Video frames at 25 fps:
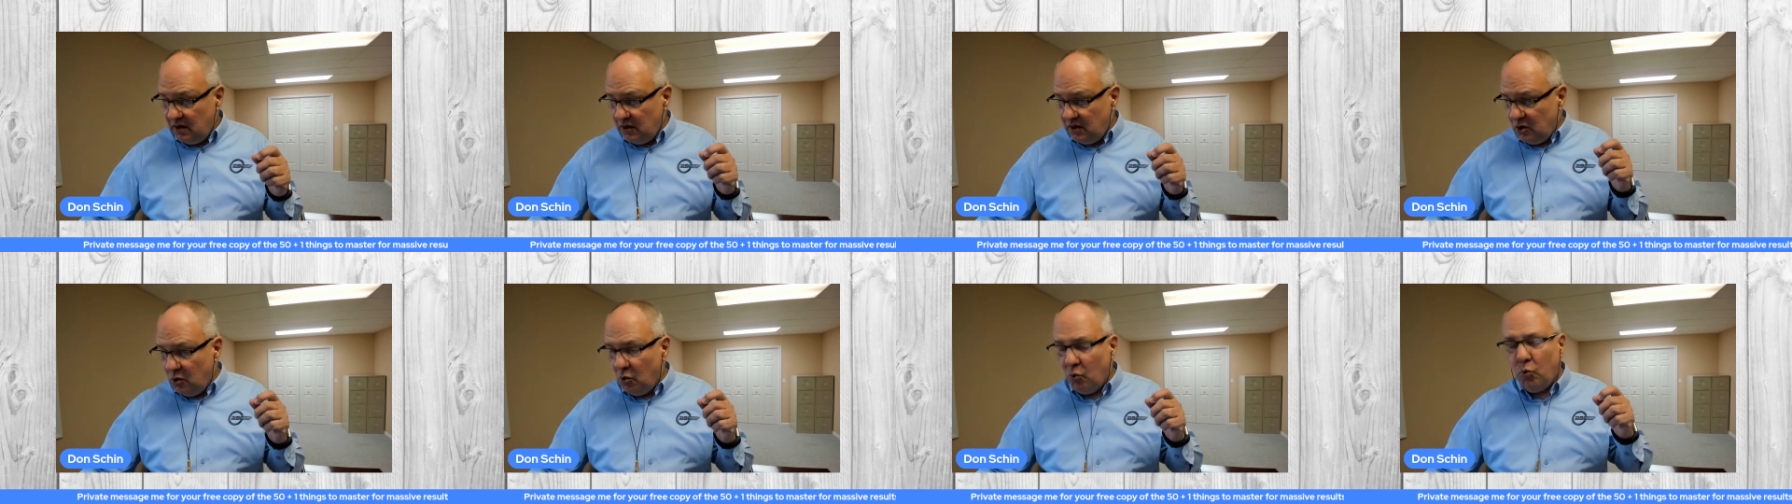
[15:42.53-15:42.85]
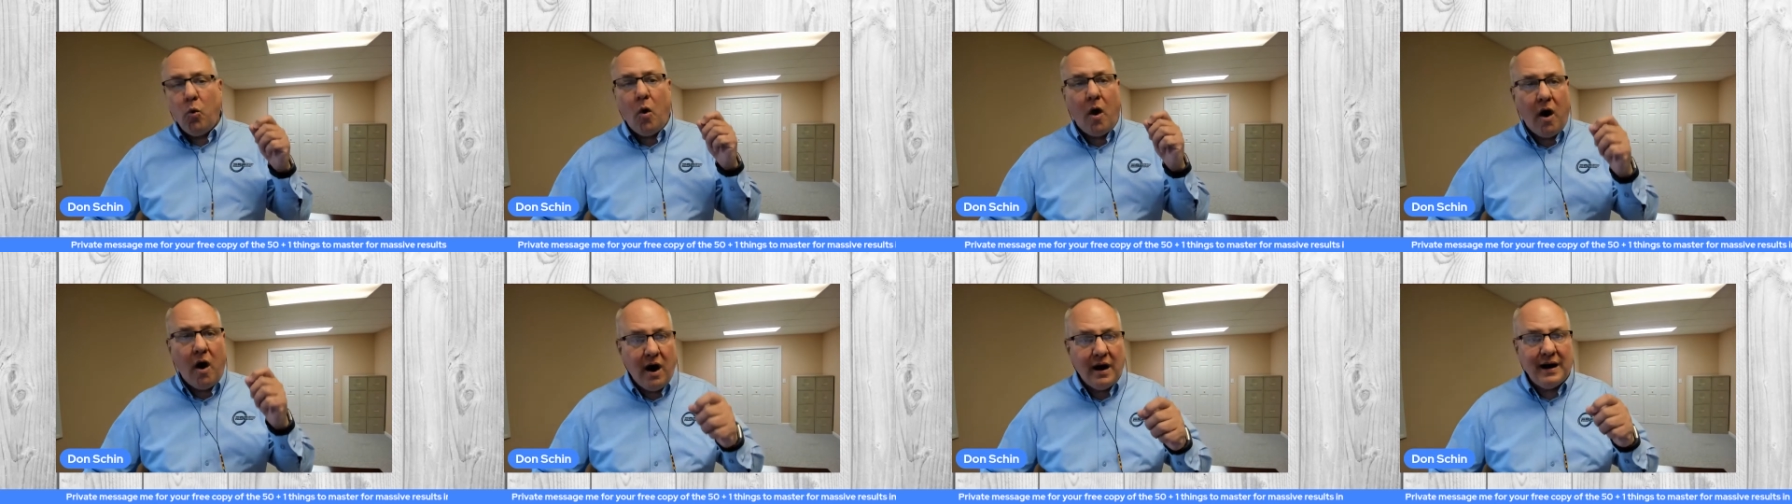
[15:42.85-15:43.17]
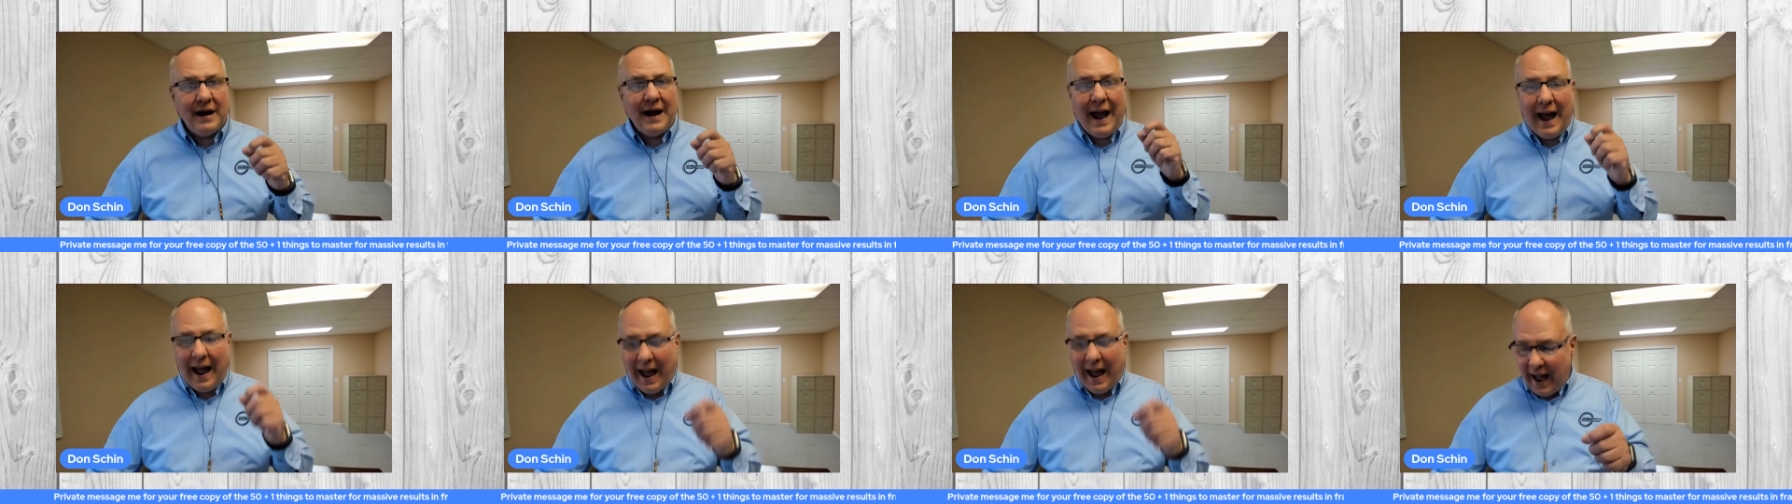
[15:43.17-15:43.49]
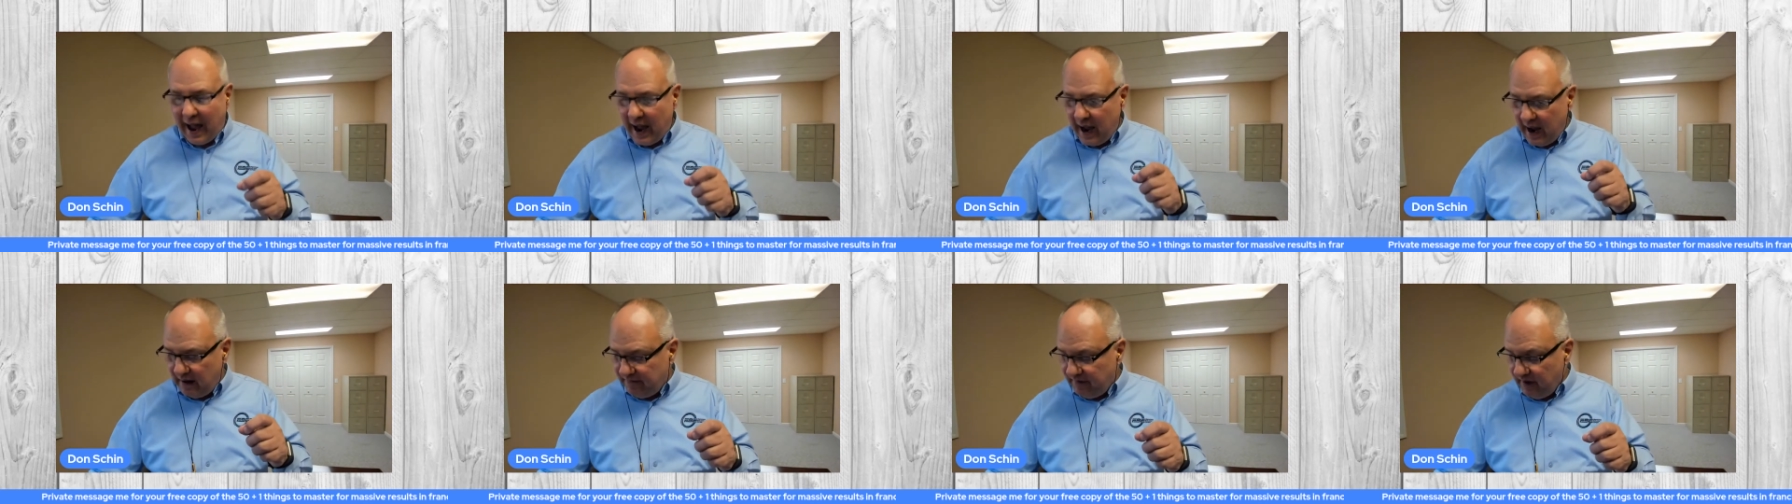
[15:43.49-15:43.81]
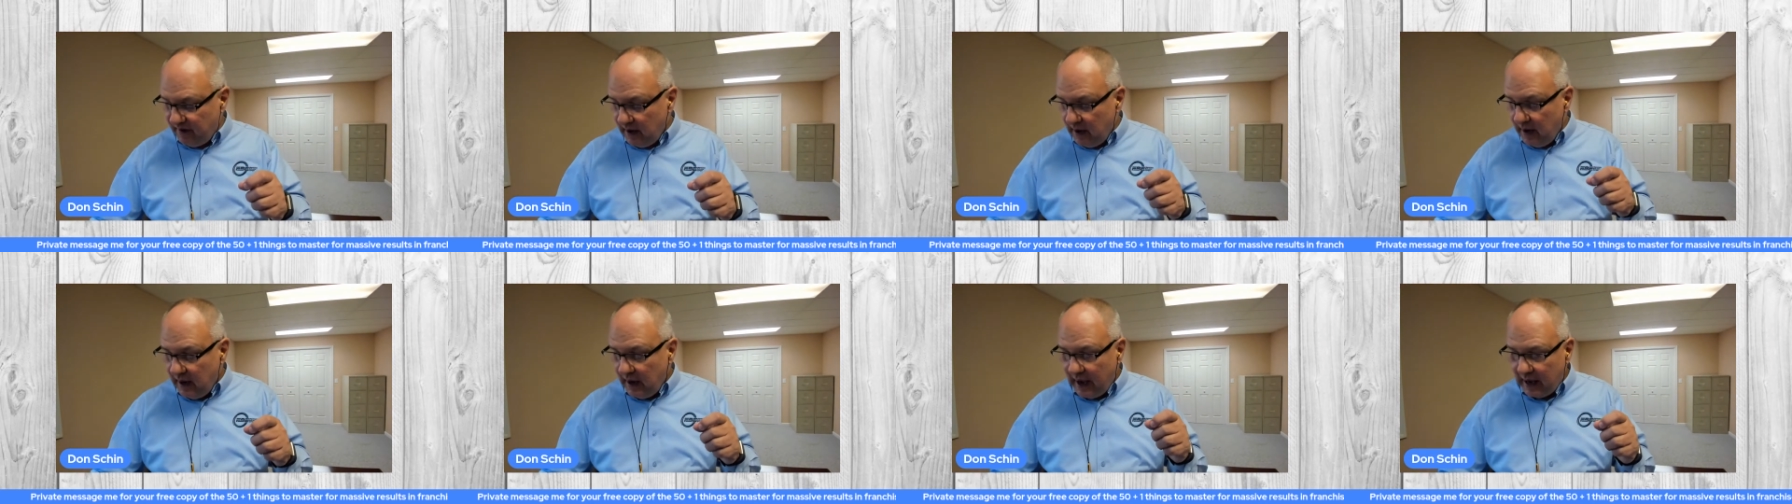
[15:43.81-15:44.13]
you want to
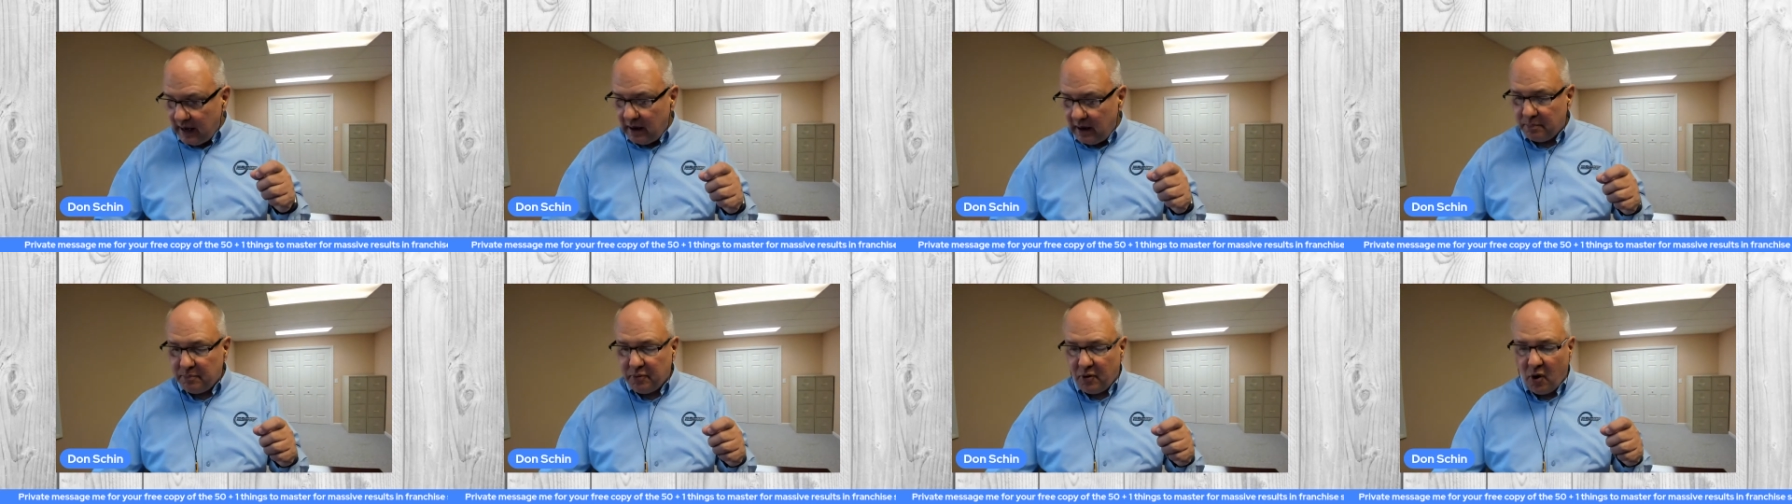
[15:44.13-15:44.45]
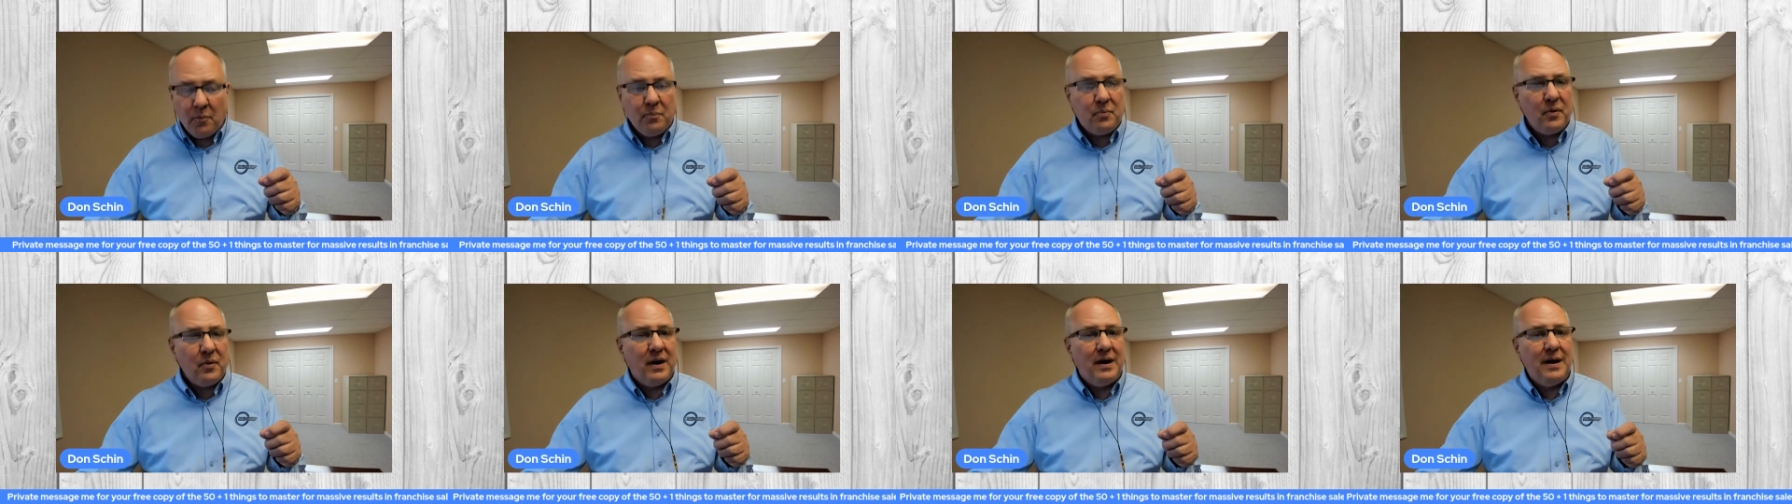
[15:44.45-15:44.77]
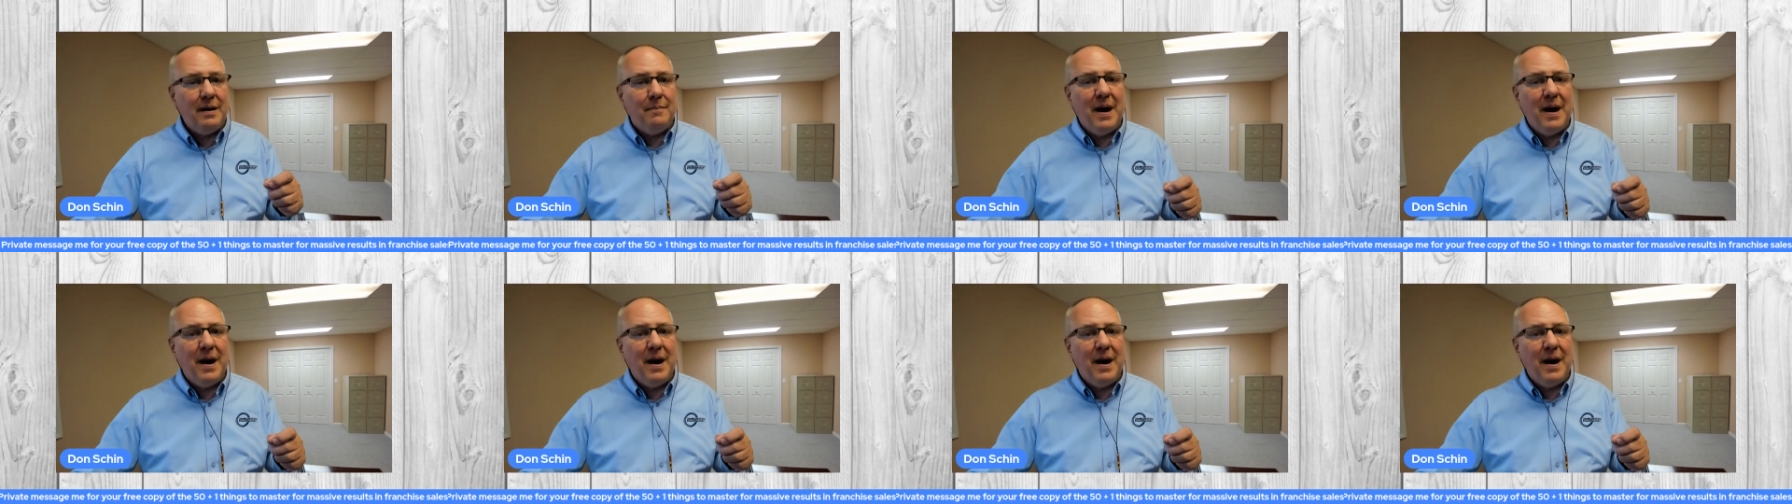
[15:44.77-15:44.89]
have an appropriate